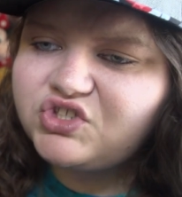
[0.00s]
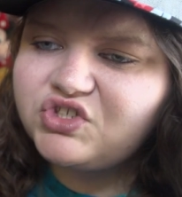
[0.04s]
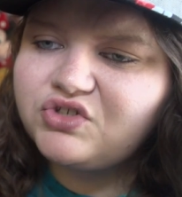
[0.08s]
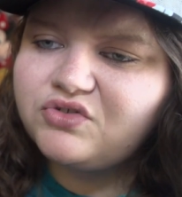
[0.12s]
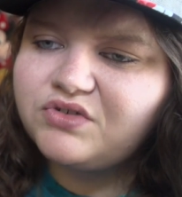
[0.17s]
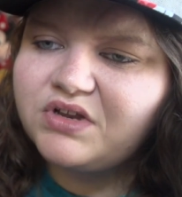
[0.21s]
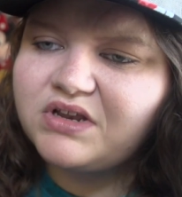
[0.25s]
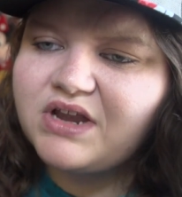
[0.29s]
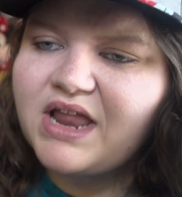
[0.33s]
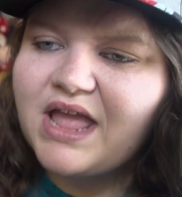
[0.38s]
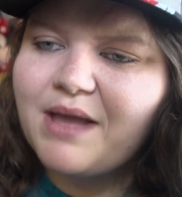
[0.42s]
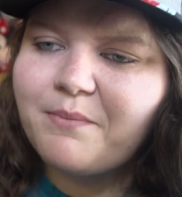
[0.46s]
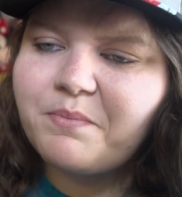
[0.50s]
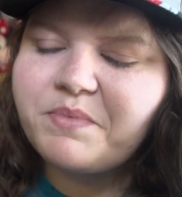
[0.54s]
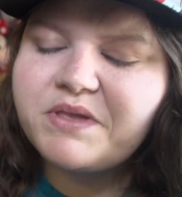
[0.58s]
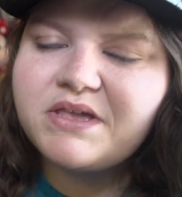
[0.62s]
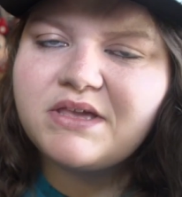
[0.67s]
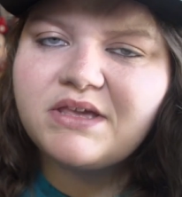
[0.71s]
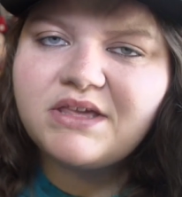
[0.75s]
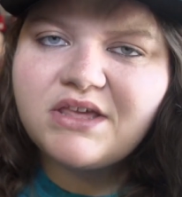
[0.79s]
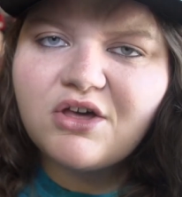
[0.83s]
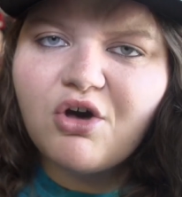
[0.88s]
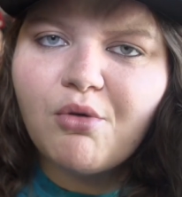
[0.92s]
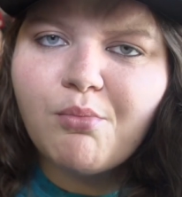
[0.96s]
dude in
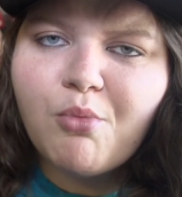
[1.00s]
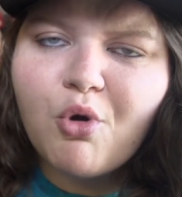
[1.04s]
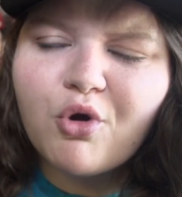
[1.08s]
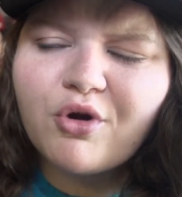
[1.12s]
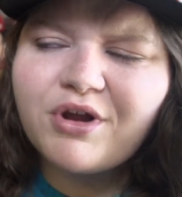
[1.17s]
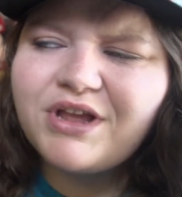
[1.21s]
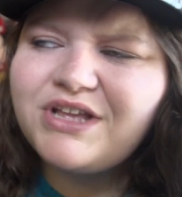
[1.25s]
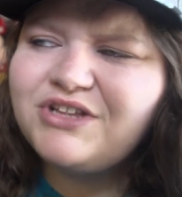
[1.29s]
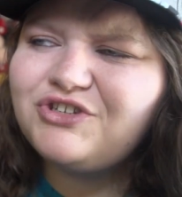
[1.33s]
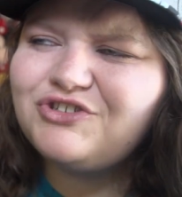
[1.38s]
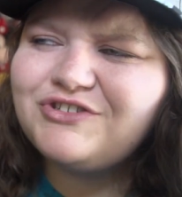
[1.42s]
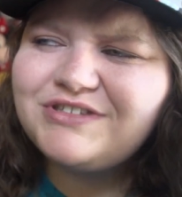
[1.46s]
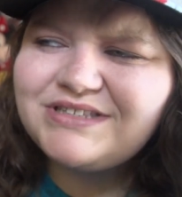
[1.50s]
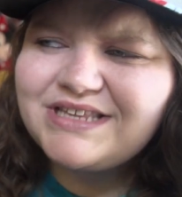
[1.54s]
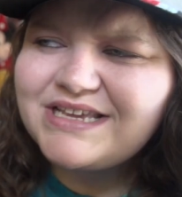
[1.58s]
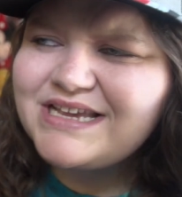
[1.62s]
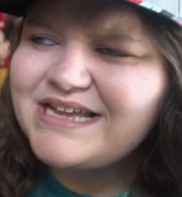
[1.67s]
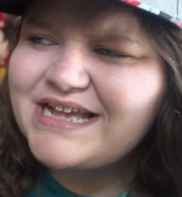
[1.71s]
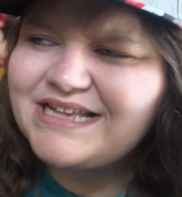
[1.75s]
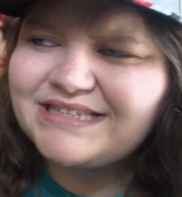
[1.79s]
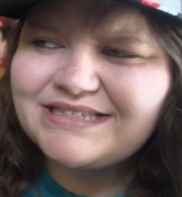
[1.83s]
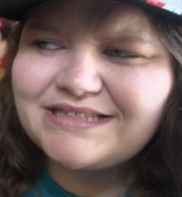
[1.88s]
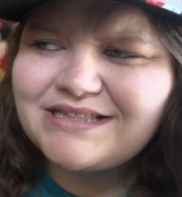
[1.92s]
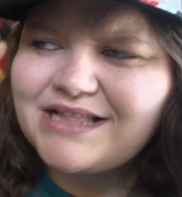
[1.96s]
Happy Gilmore. He just like
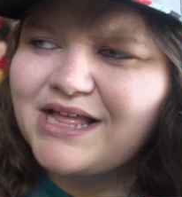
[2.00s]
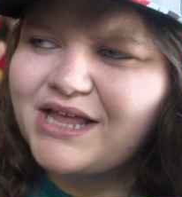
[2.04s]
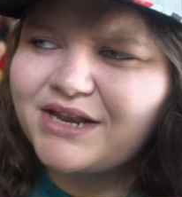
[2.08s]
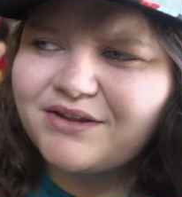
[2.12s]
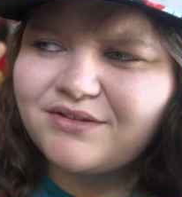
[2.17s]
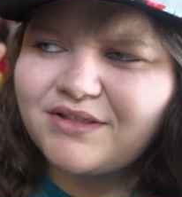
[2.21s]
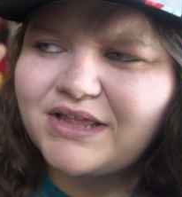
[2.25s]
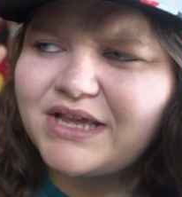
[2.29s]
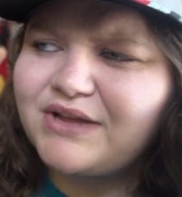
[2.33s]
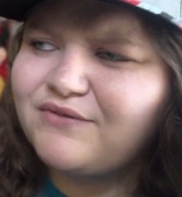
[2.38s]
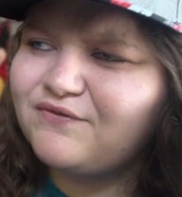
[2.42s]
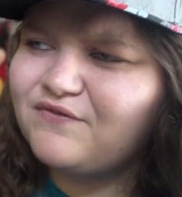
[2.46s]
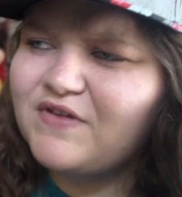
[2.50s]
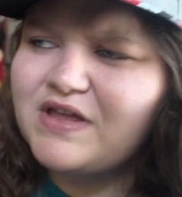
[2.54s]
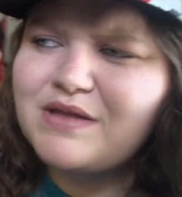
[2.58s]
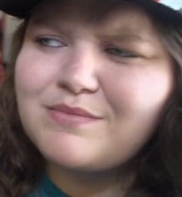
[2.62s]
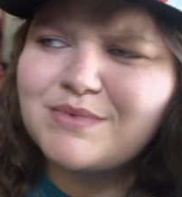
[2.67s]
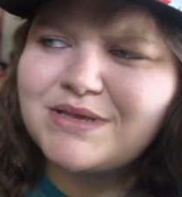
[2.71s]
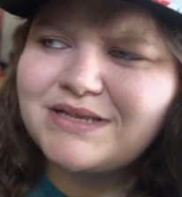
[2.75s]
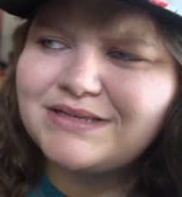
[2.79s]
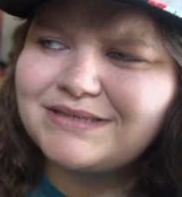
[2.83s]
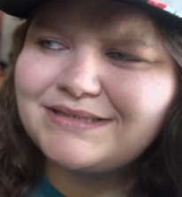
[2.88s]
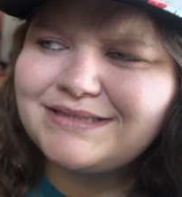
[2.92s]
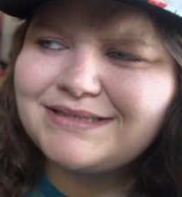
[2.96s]
has a lot of like
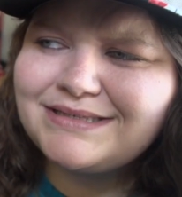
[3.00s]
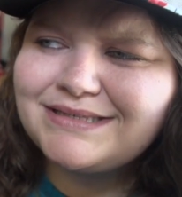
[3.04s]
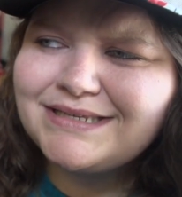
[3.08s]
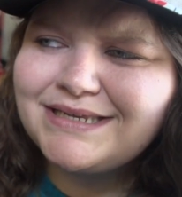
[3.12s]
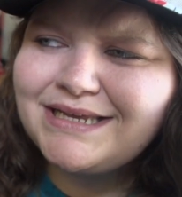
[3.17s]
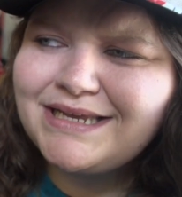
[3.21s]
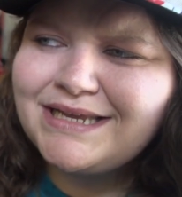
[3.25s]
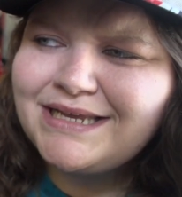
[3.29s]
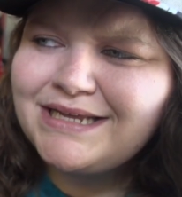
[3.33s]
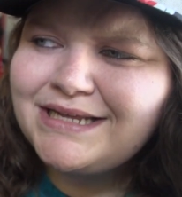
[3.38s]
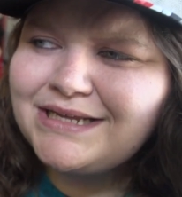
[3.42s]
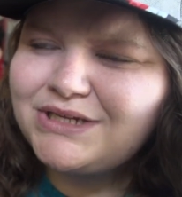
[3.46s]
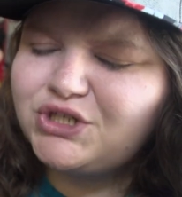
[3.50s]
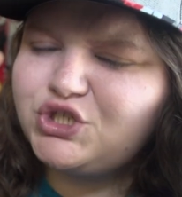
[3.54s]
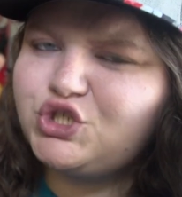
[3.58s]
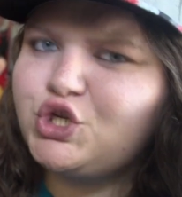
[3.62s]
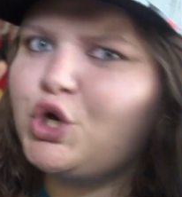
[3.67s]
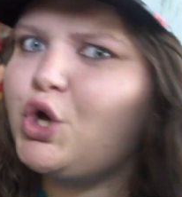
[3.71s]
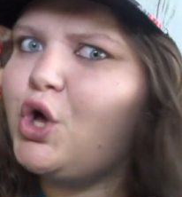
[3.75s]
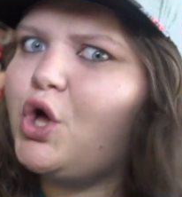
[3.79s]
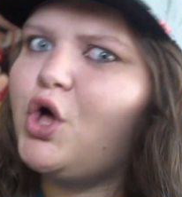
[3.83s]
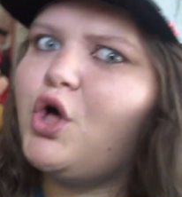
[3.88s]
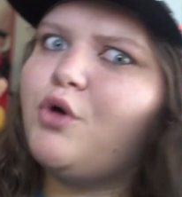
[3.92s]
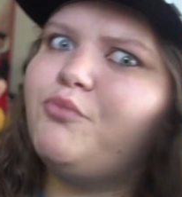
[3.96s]
famous,
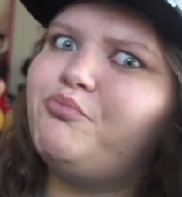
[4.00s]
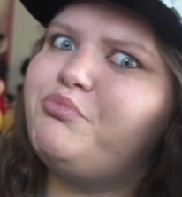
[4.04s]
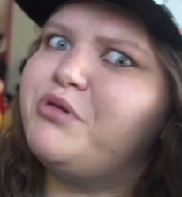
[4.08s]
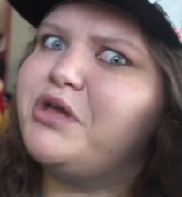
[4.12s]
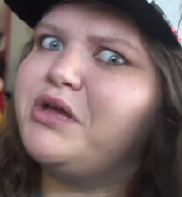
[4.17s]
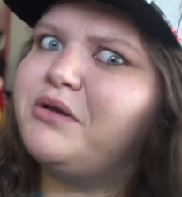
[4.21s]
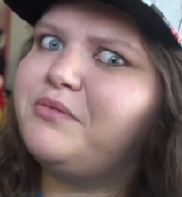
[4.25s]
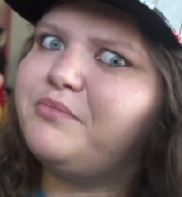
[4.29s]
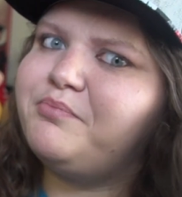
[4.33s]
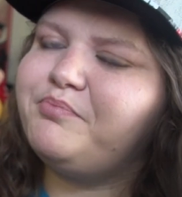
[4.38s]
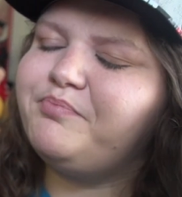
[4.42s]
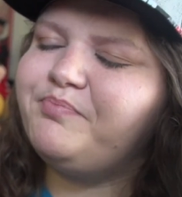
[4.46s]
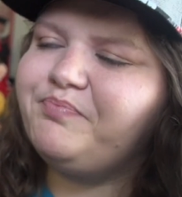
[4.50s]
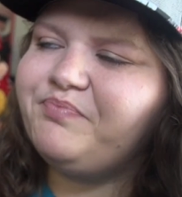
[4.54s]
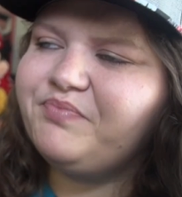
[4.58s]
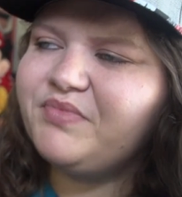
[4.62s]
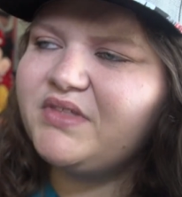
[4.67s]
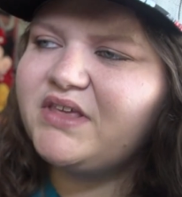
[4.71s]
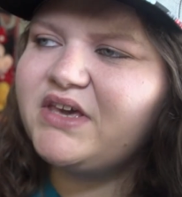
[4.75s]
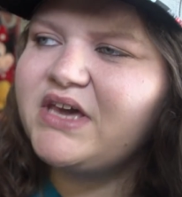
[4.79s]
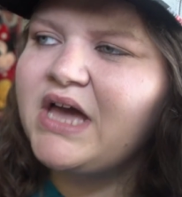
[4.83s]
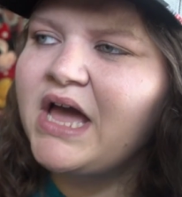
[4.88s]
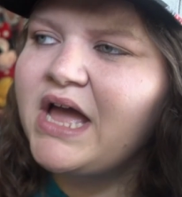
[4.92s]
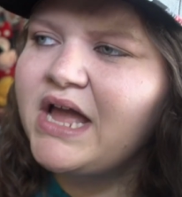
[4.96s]
tall, big
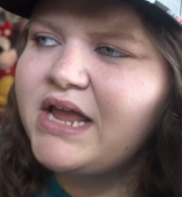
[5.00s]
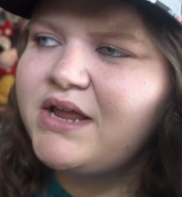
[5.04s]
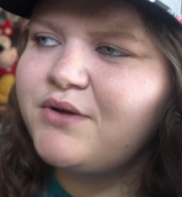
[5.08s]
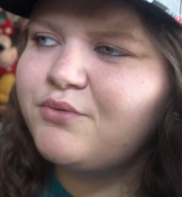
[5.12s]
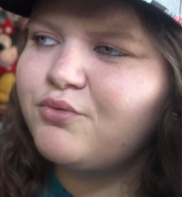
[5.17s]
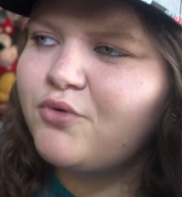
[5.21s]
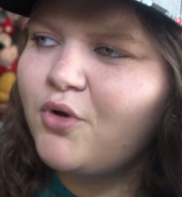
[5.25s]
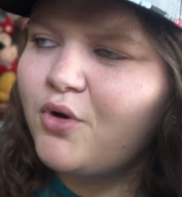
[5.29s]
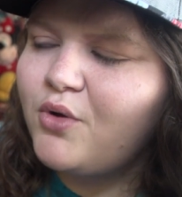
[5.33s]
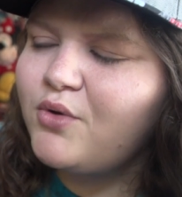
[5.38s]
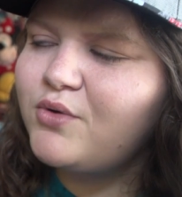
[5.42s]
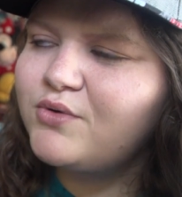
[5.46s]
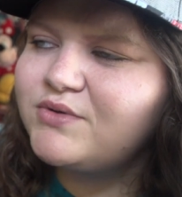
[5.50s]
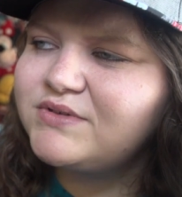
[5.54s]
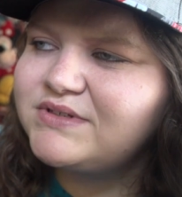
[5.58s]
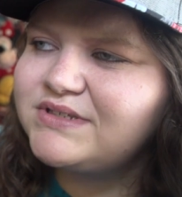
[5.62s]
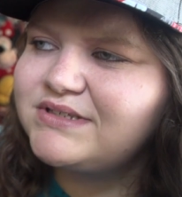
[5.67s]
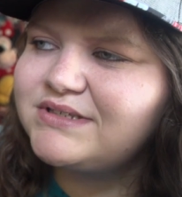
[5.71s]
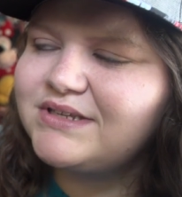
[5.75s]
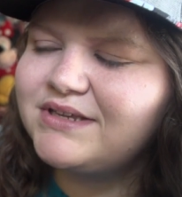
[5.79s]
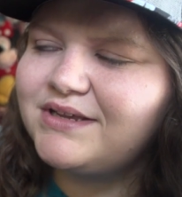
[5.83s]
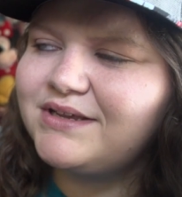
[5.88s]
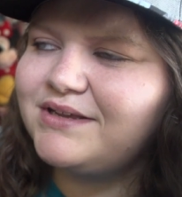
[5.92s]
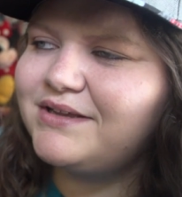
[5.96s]
guy
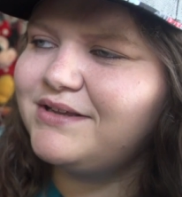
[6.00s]
roles.